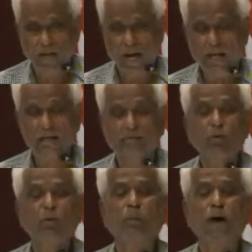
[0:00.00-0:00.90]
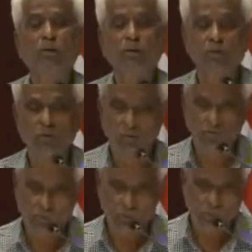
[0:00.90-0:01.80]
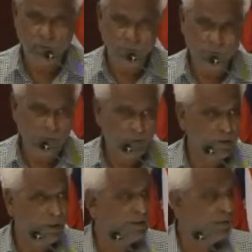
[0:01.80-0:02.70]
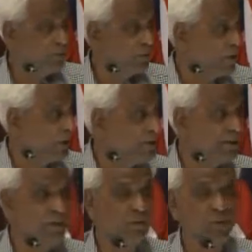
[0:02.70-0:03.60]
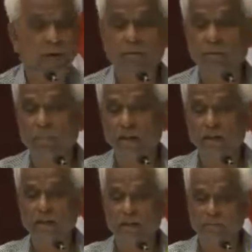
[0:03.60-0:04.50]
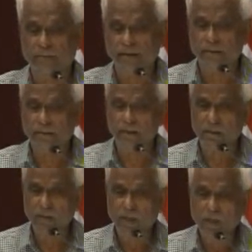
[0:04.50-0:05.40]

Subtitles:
I have no power to teach you unless you have a mind and faculty.